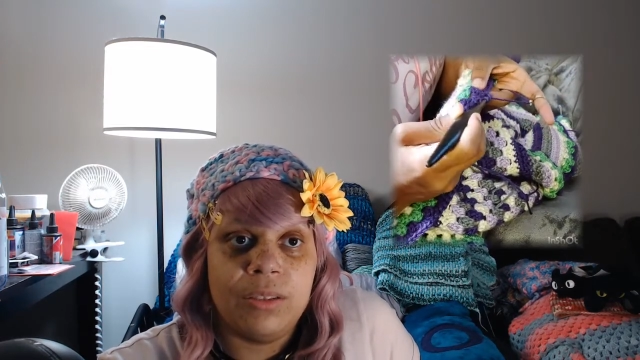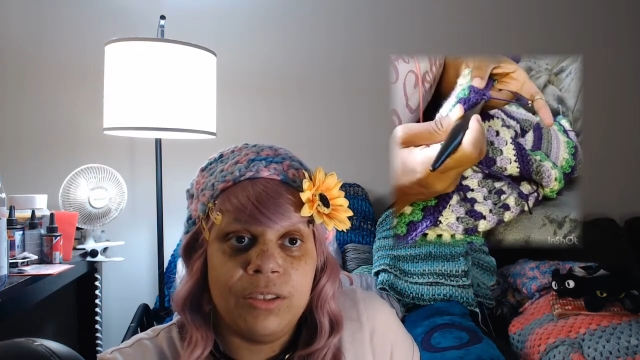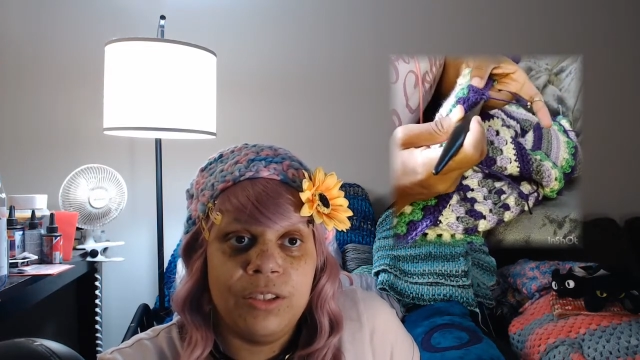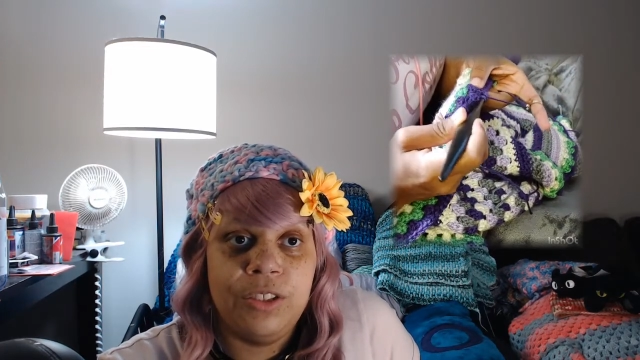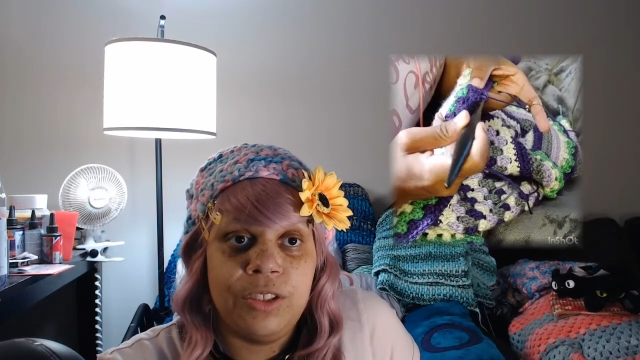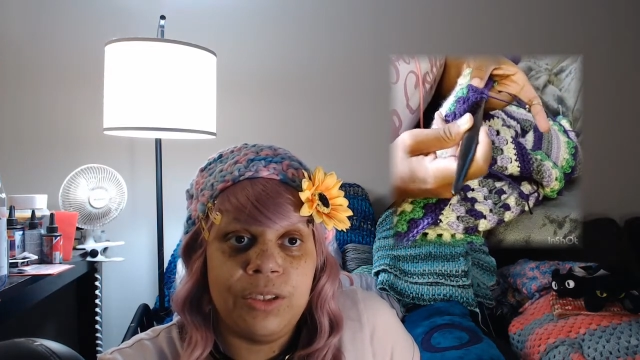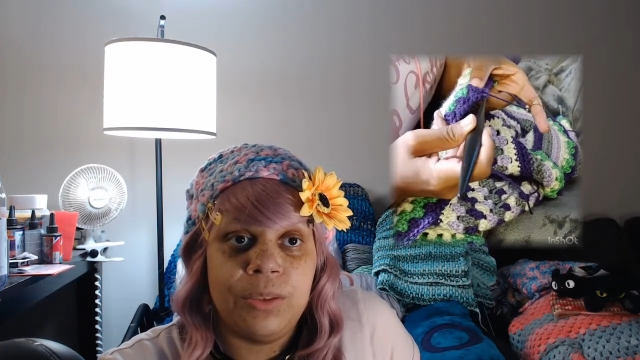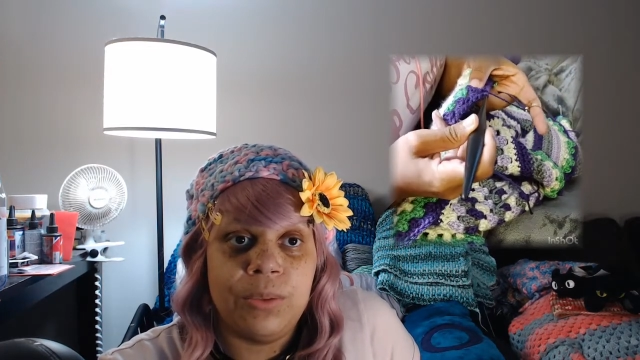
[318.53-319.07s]

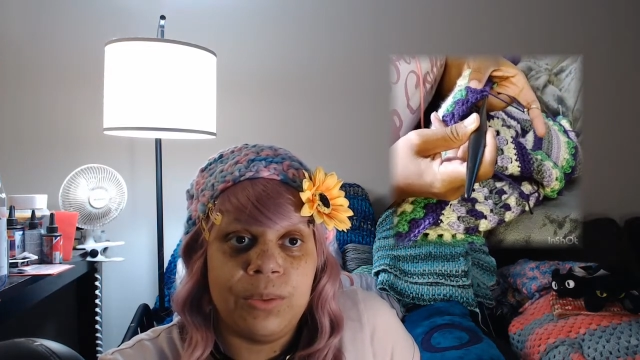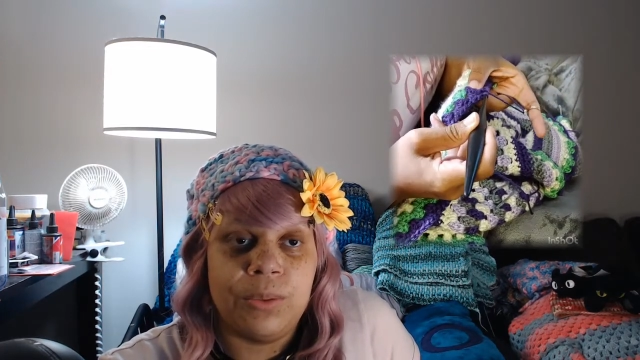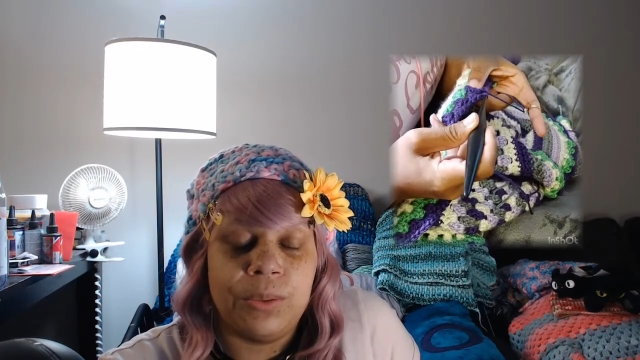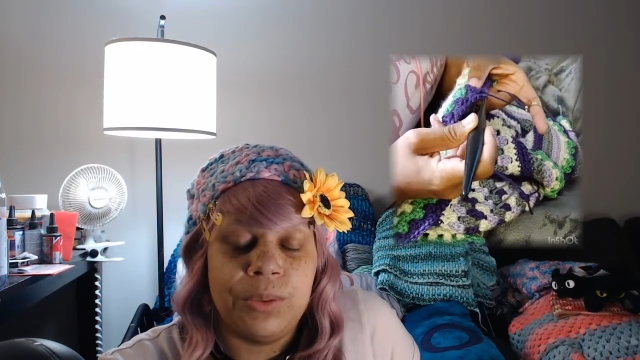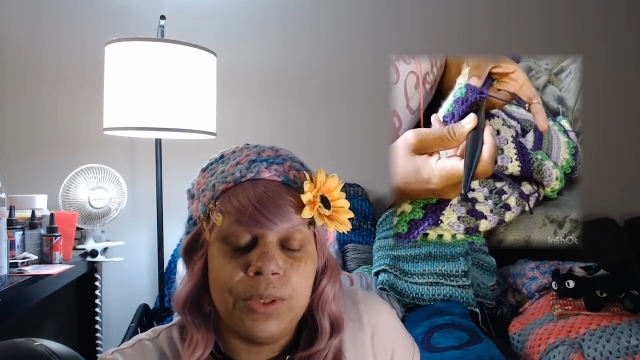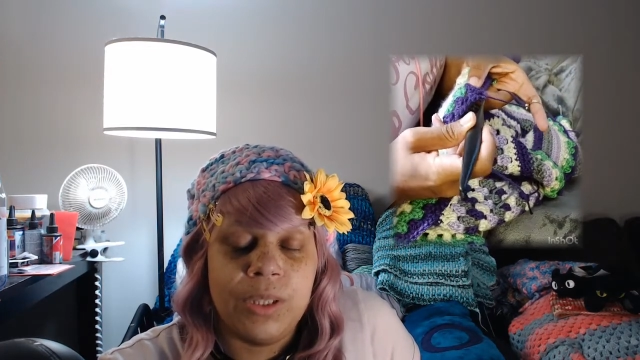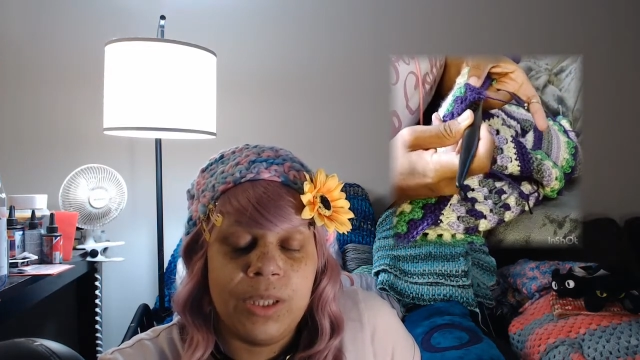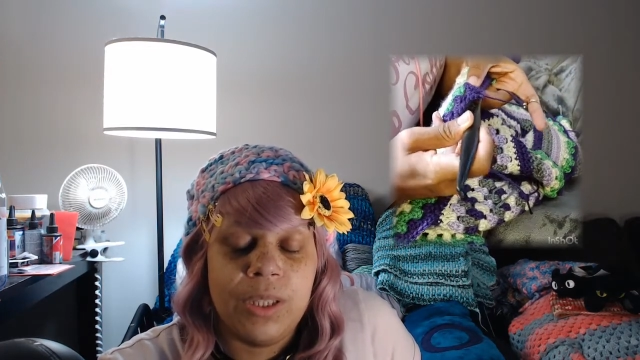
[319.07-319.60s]
to
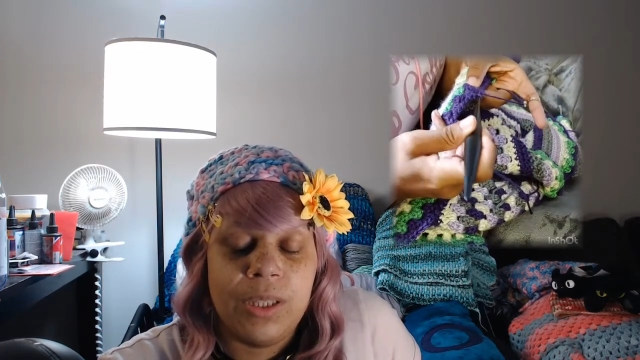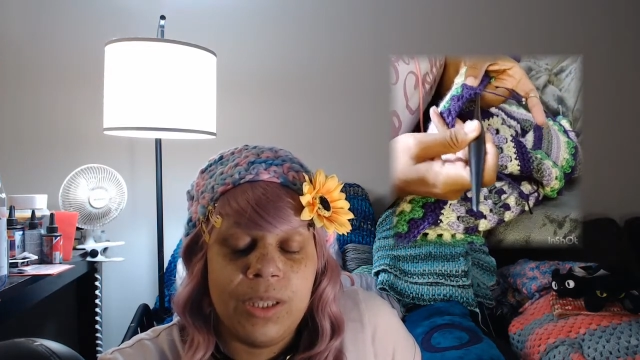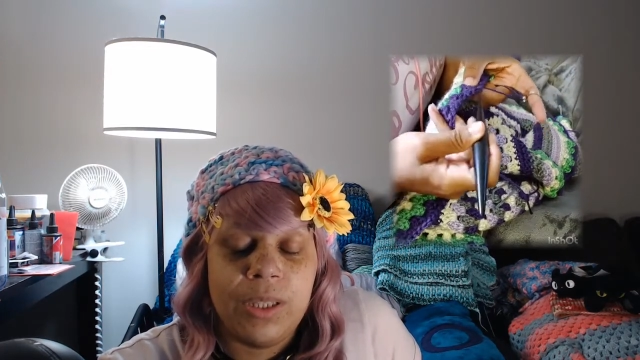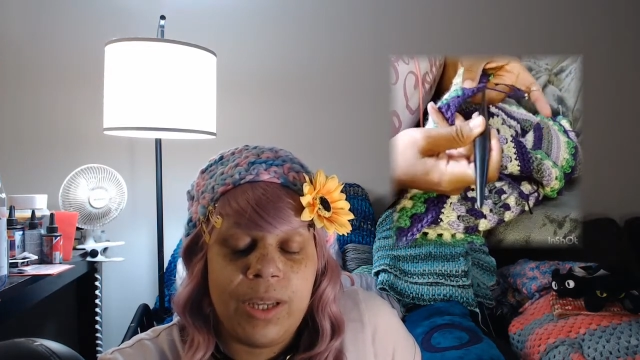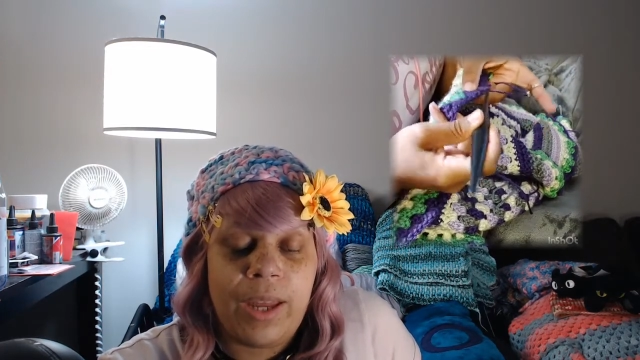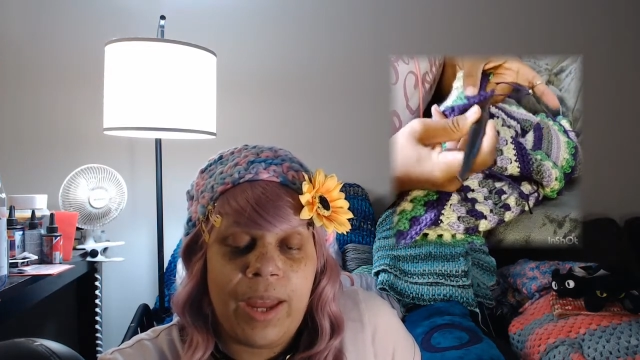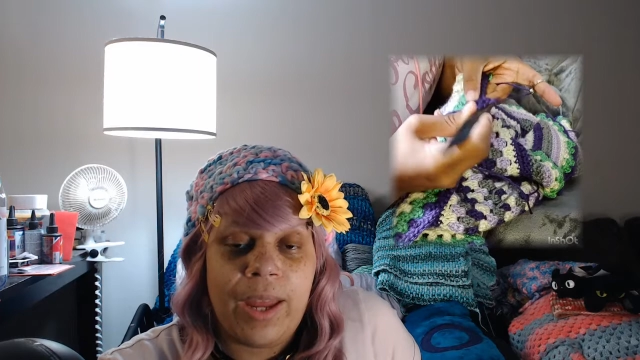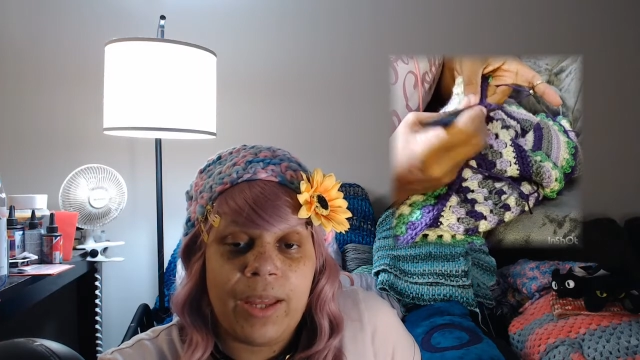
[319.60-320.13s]

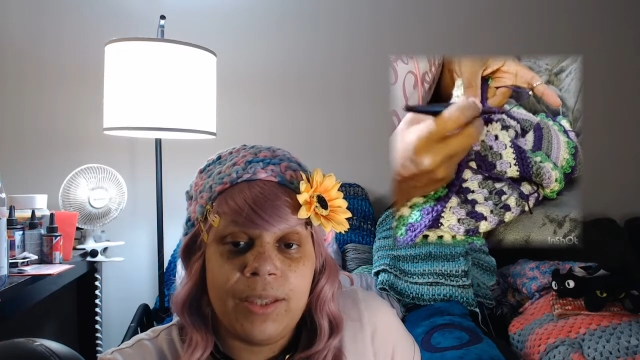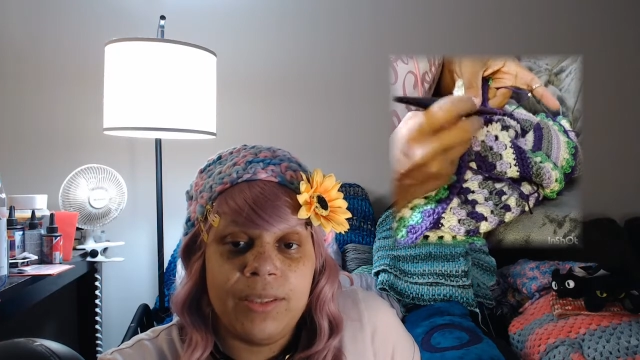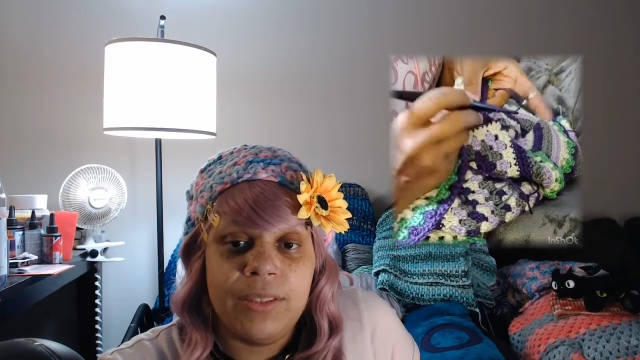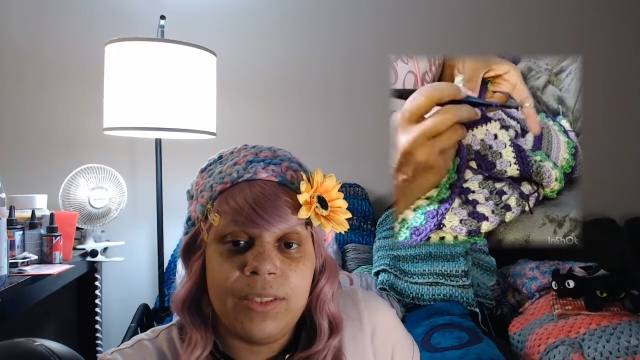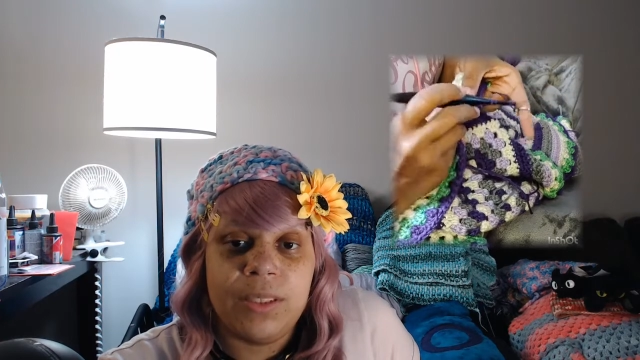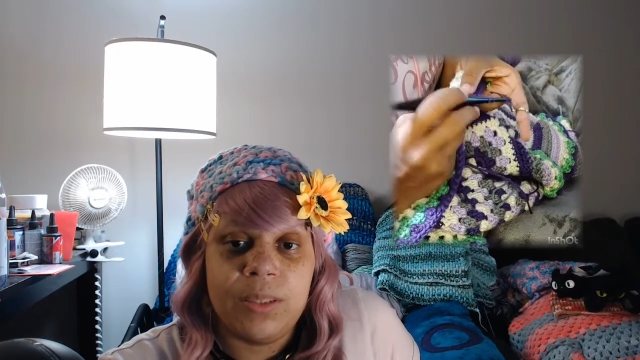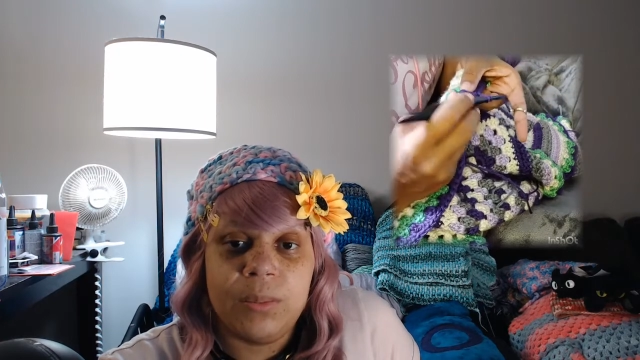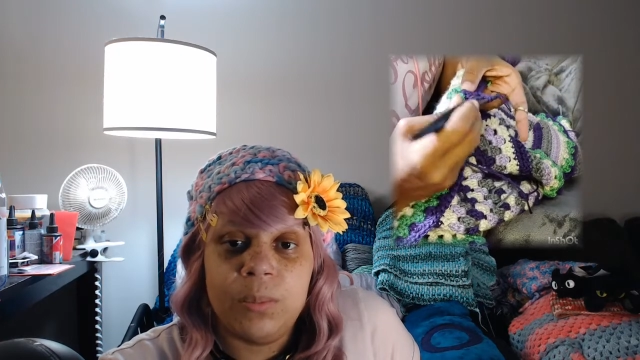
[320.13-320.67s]
add
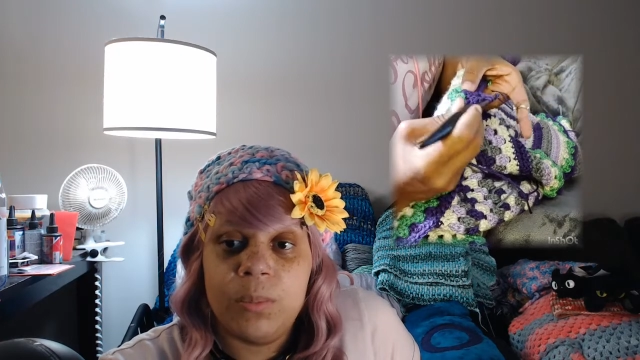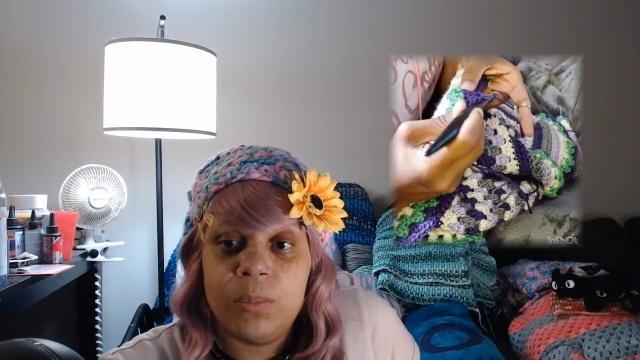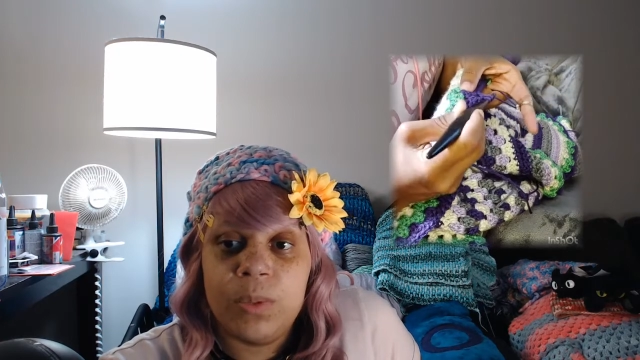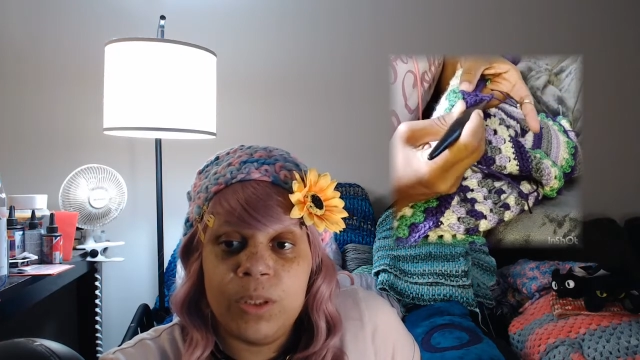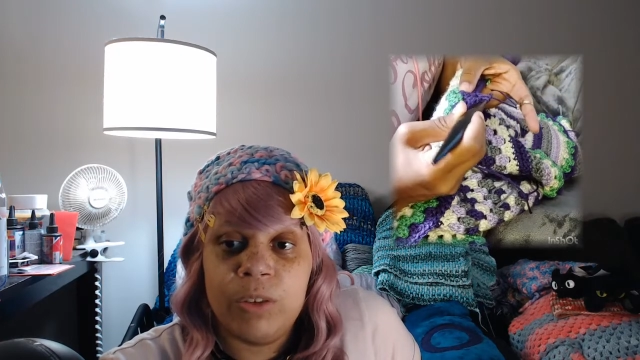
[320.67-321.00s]
some